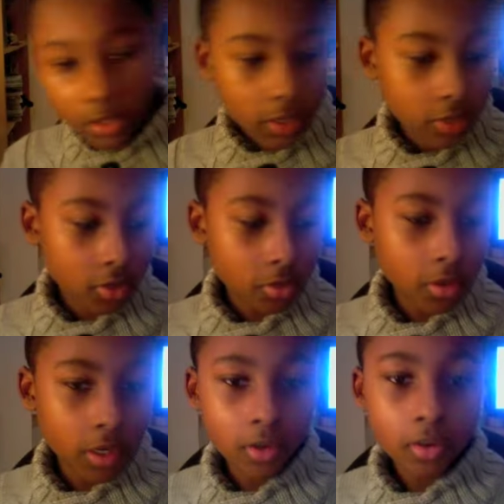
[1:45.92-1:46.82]
that should go
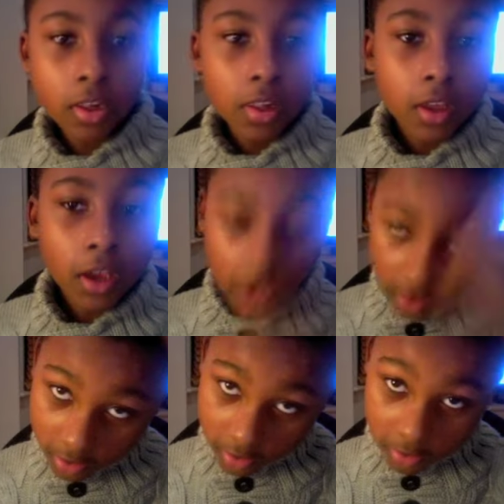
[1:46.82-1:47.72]
away now.
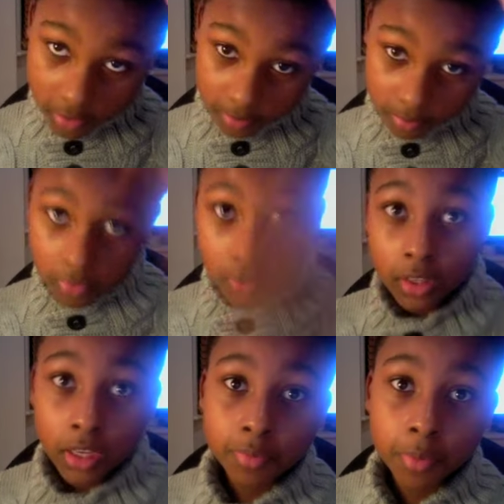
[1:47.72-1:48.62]
And um,
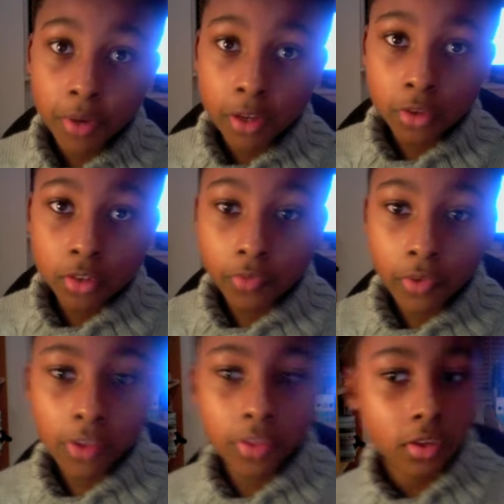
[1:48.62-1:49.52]
yeah, it's been pretty cool so
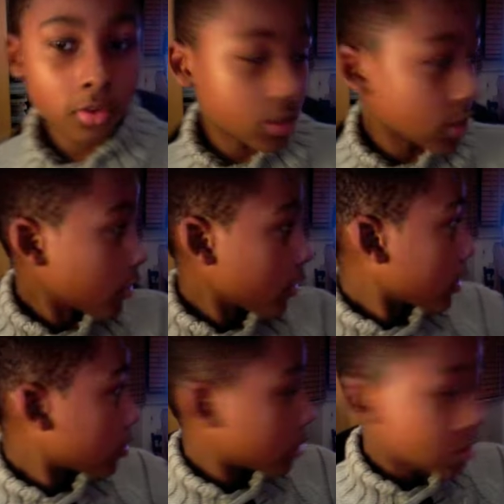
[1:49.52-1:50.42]
far. I think you can tell that
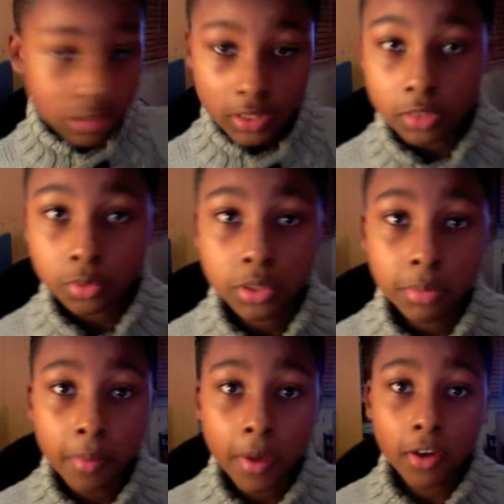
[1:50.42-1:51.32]
that's what's that's what's in
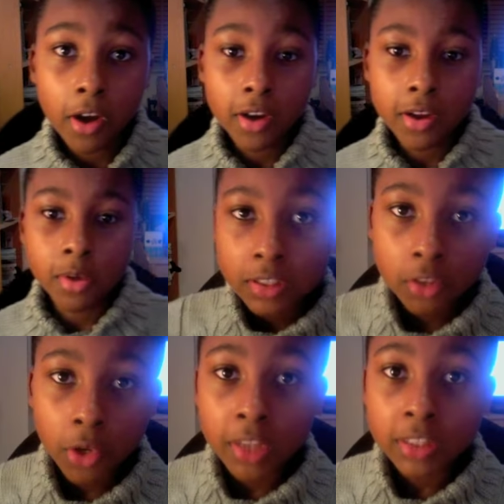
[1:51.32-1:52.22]
my background anyway.
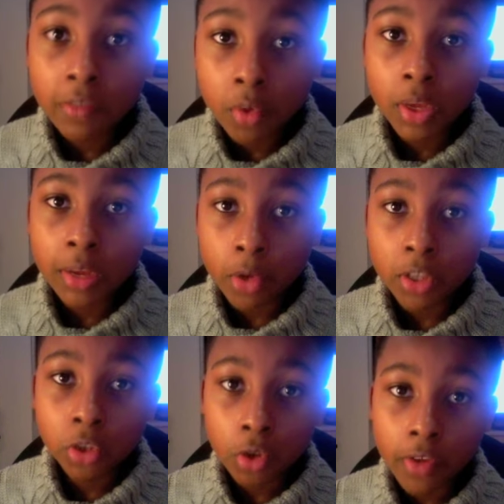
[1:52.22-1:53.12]
So yes, every week I'm
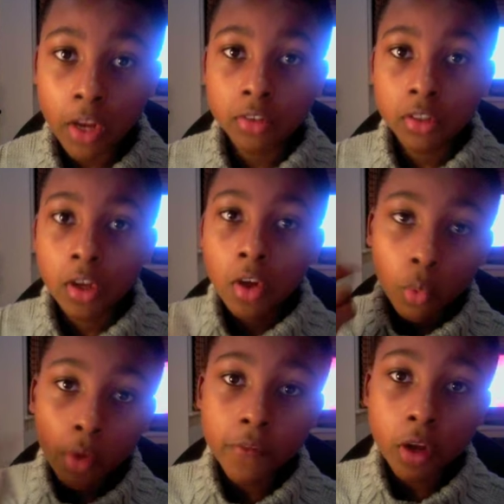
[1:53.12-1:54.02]
doing two videos.
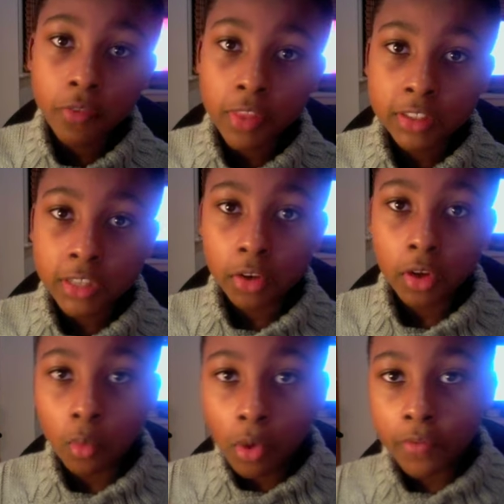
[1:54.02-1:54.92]
One video for this channel
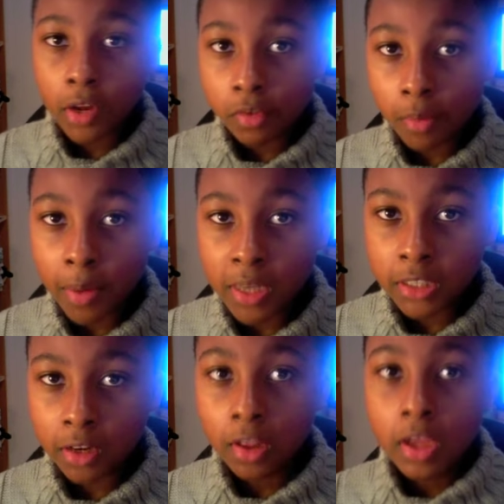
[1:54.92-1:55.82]
and one video for my main
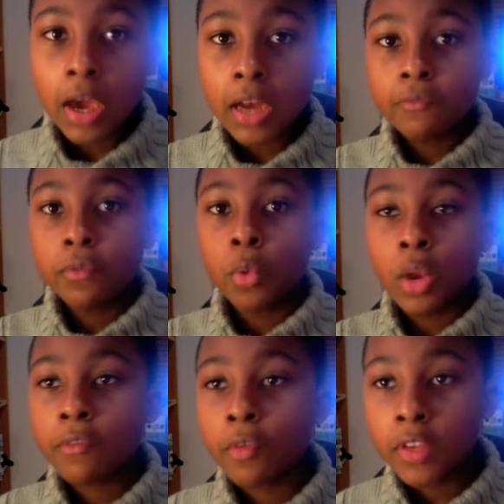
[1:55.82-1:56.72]
channel. And if for
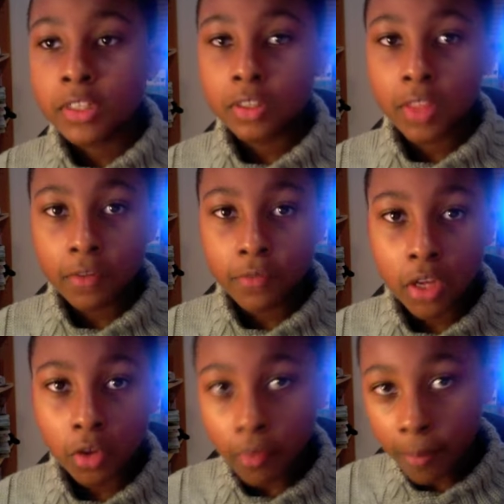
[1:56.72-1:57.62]
whatever reason that a
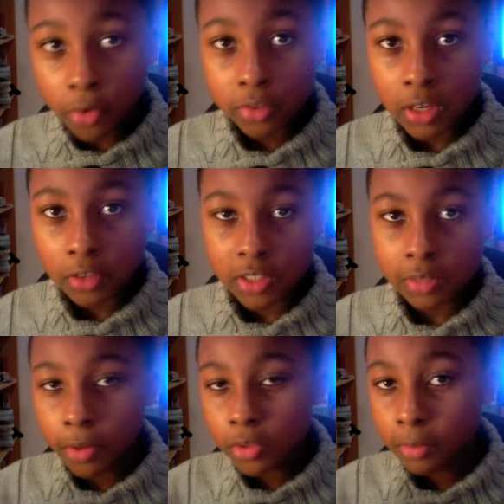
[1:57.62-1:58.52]
video for both channels
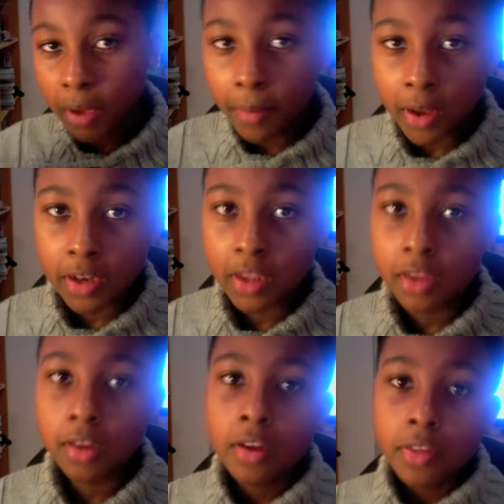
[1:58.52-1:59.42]
isn't posted by Monday,
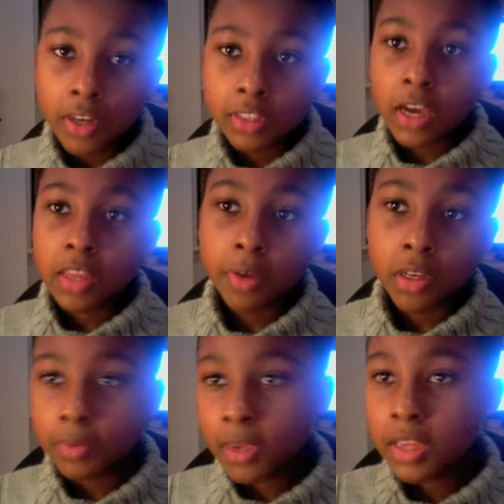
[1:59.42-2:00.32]
then it's either
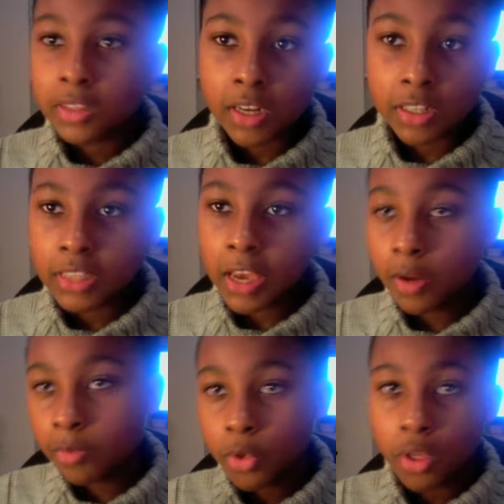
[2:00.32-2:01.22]
because my internet's down,
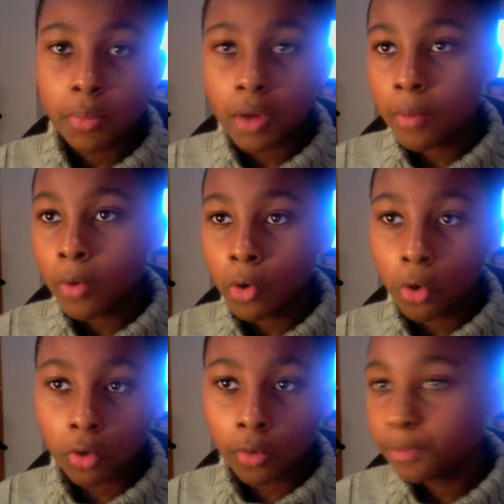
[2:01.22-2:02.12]
I'm doing your mom,
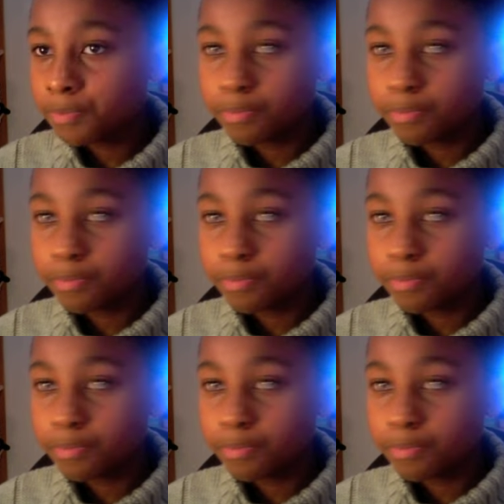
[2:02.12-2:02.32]
or